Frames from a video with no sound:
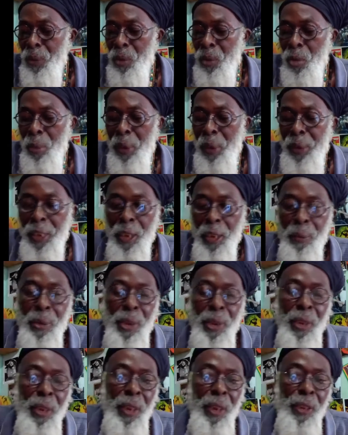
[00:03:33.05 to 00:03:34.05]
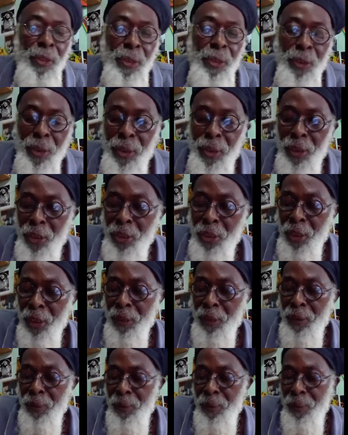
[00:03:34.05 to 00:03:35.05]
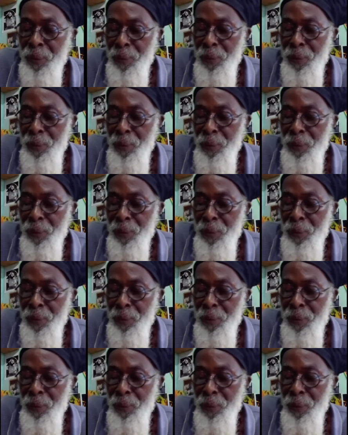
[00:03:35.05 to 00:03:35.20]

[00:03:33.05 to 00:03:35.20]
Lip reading: Global Nyahbinghi Consultation,